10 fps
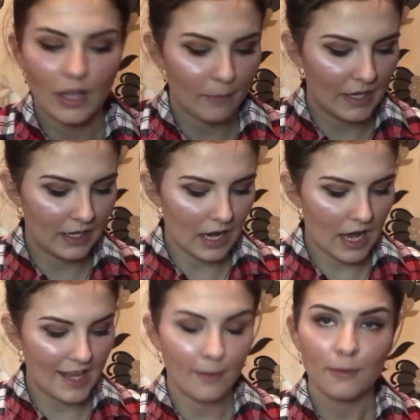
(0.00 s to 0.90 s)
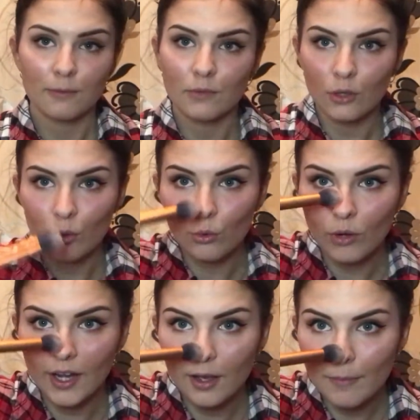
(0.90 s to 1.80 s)
I mean, I am
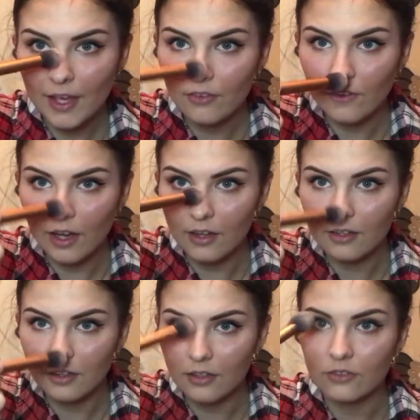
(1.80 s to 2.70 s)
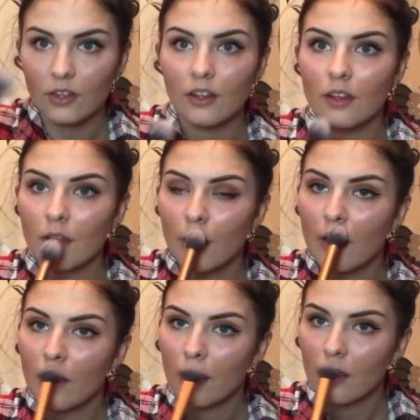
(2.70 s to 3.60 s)
quite a big fan of the
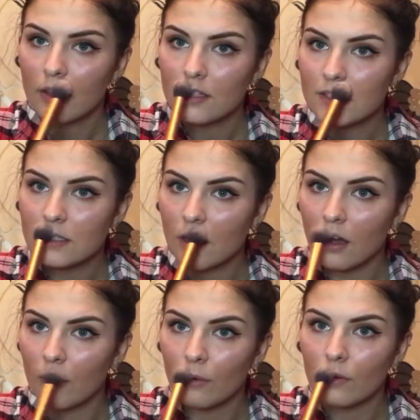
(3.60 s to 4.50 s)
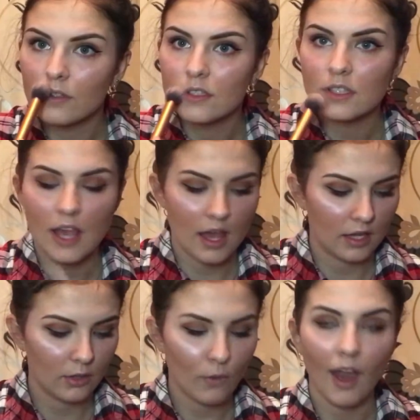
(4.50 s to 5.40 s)
Star Wars
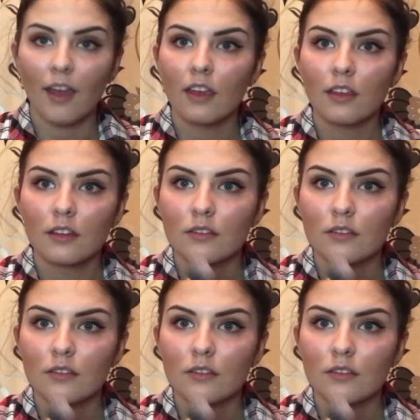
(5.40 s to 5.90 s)
anyway.